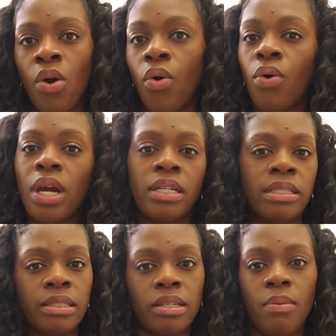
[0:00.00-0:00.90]
or it
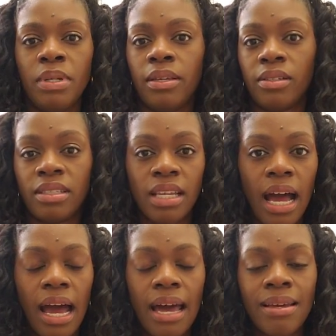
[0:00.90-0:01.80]
doesn't come in their
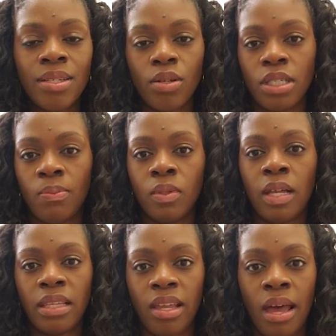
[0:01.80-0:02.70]
size or something
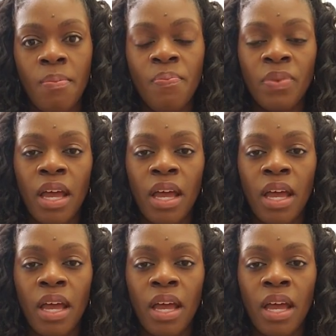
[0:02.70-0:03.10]
like that.